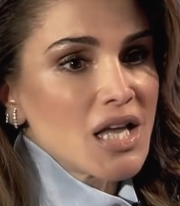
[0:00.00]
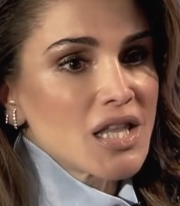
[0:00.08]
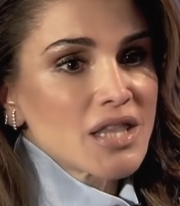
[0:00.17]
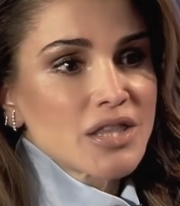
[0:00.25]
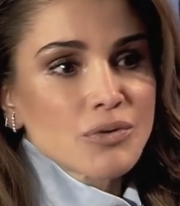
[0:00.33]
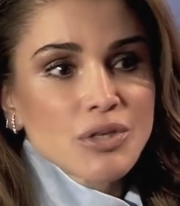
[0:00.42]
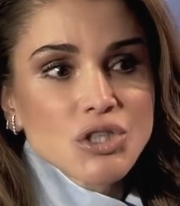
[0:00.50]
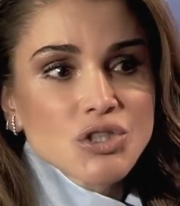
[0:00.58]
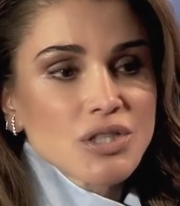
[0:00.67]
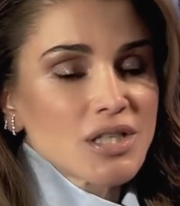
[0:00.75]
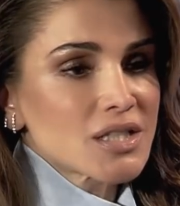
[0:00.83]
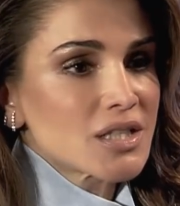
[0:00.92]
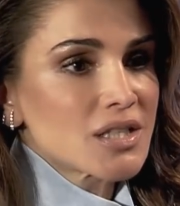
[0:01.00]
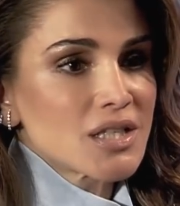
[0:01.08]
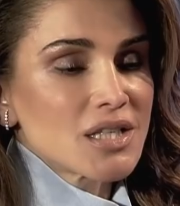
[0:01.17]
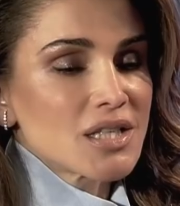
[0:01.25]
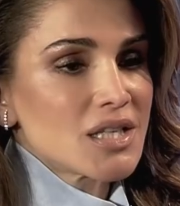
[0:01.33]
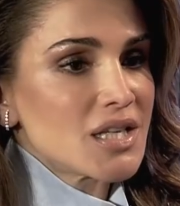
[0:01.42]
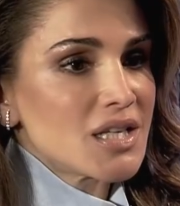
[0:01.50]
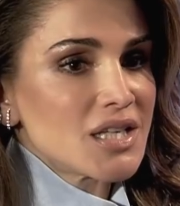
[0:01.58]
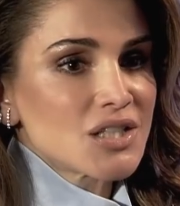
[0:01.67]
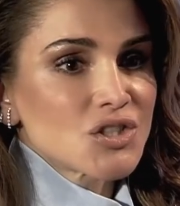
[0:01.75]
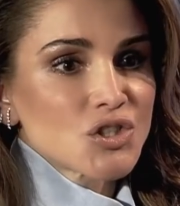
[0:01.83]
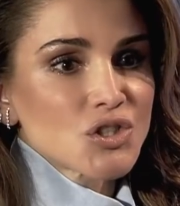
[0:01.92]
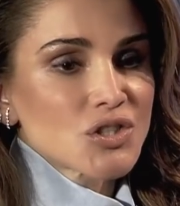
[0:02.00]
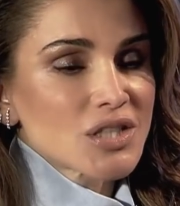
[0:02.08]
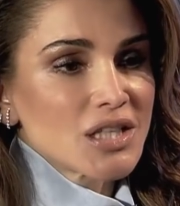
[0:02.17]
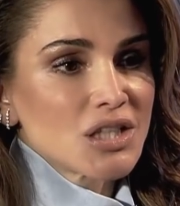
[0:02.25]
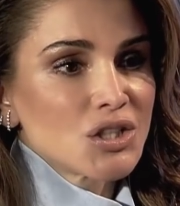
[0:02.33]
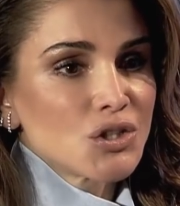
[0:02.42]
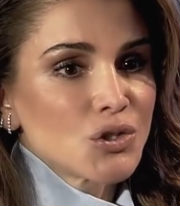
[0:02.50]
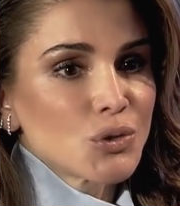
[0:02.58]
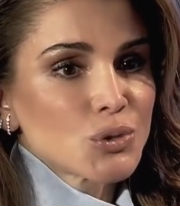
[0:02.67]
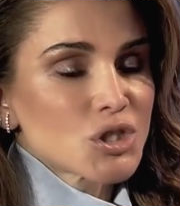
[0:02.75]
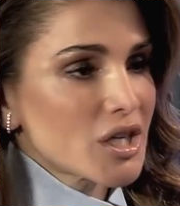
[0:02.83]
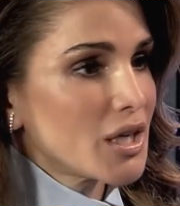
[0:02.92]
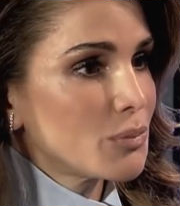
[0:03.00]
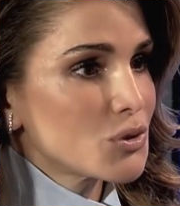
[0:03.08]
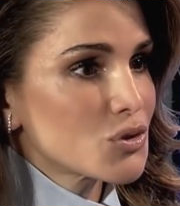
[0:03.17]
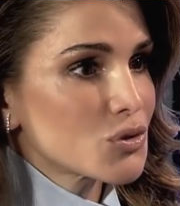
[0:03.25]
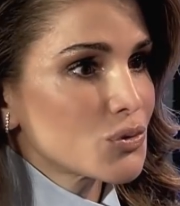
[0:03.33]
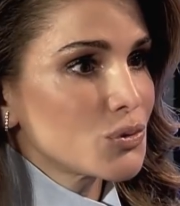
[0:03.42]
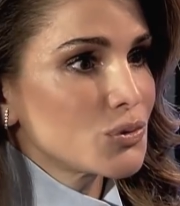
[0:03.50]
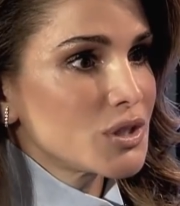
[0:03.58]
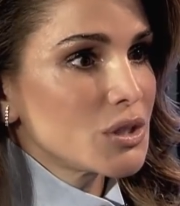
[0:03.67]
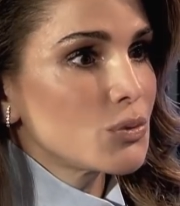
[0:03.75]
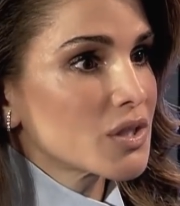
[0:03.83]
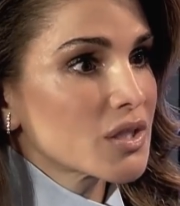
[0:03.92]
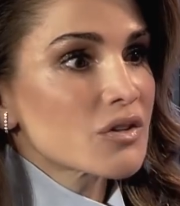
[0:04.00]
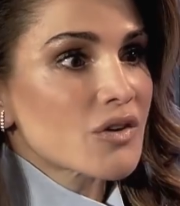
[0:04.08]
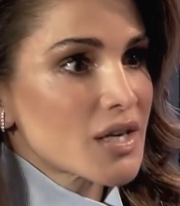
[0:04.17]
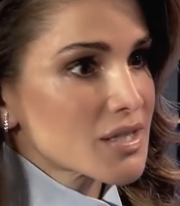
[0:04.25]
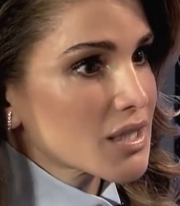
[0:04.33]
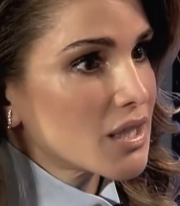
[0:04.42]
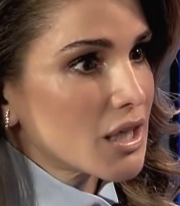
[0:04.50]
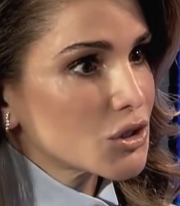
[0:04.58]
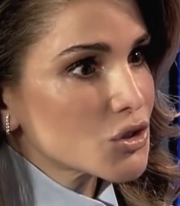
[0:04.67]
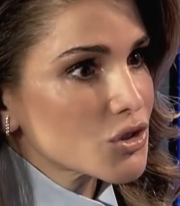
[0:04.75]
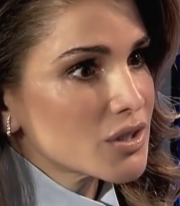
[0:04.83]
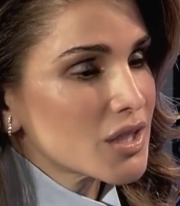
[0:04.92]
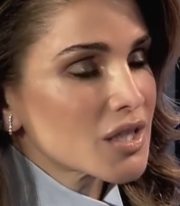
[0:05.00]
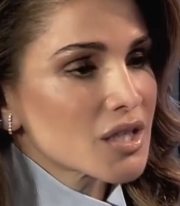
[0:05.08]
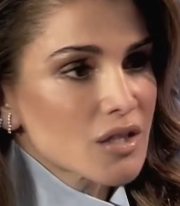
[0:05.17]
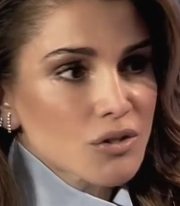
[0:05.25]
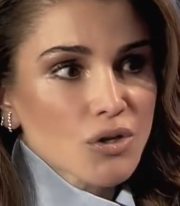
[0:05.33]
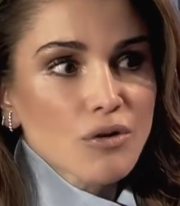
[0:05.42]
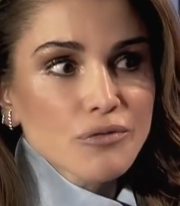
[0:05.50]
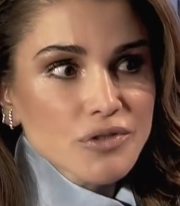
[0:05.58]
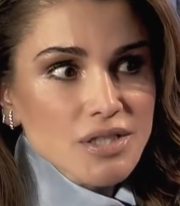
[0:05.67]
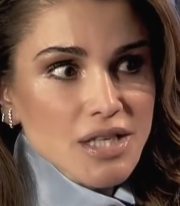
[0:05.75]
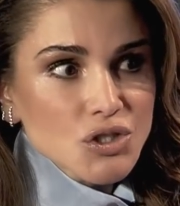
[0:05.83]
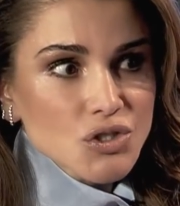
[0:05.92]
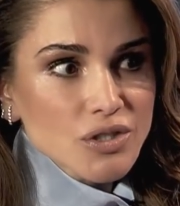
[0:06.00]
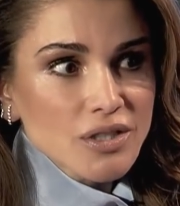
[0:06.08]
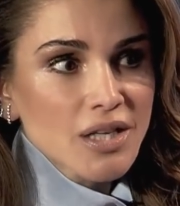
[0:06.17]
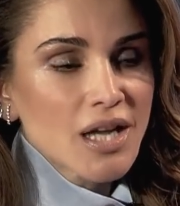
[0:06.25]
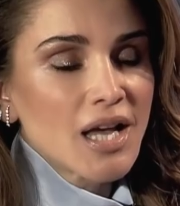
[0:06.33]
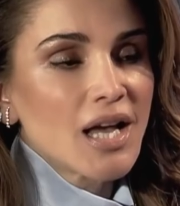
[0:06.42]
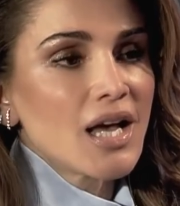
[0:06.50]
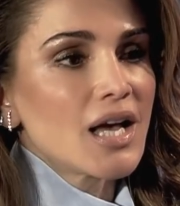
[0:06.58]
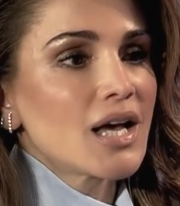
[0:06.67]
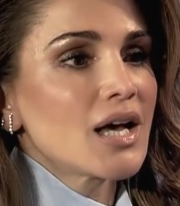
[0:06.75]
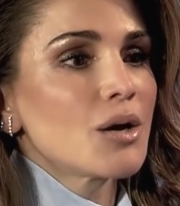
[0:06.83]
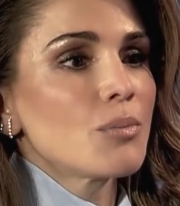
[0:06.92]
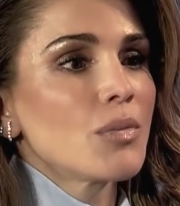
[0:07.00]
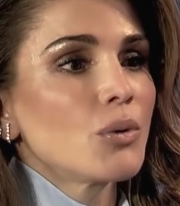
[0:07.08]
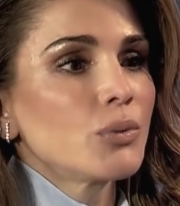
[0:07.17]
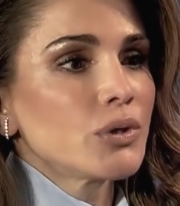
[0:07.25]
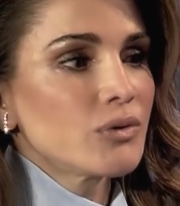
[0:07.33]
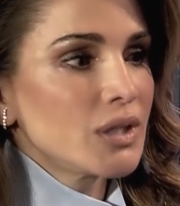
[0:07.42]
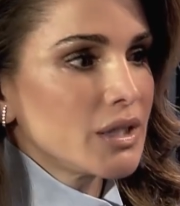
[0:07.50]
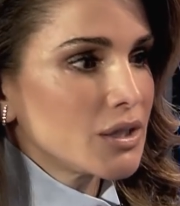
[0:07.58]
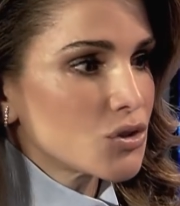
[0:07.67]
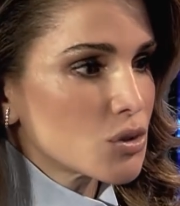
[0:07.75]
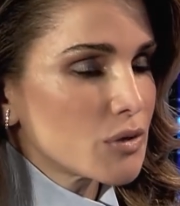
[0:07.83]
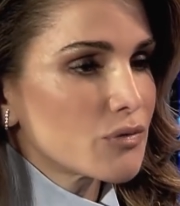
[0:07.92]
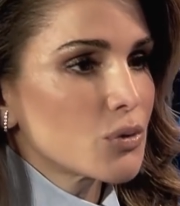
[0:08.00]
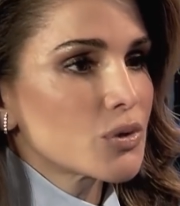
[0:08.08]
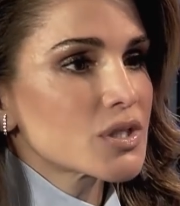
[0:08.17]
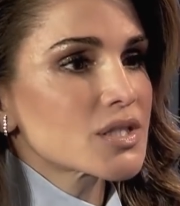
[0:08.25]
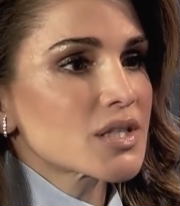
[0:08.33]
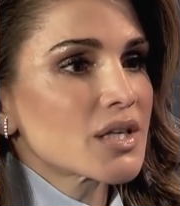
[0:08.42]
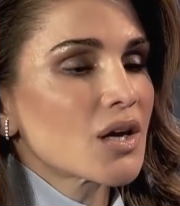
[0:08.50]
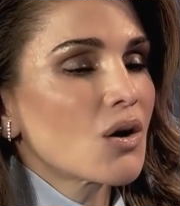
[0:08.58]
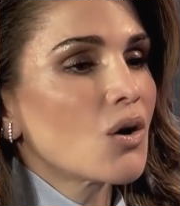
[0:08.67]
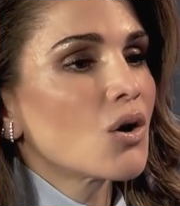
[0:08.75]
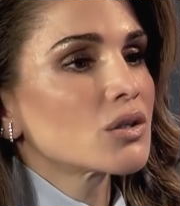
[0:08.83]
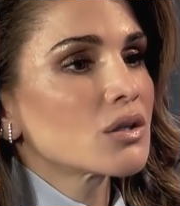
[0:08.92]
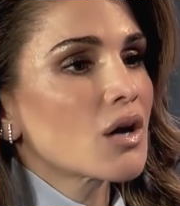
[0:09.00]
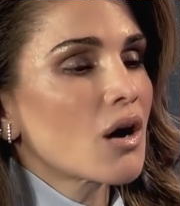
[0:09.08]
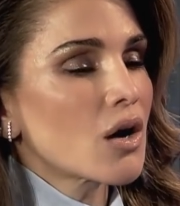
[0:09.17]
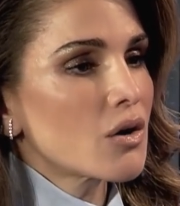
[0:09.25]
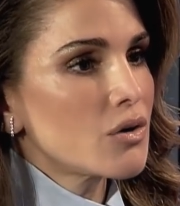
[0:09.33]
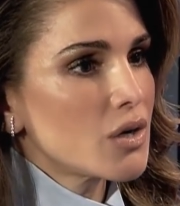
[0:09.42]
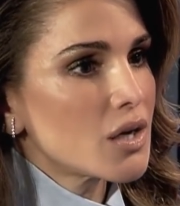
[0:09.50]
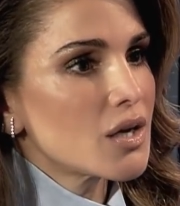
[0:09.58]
the region is just in no shape to deal with another escalation and another confrontation. We really need to be focusing on our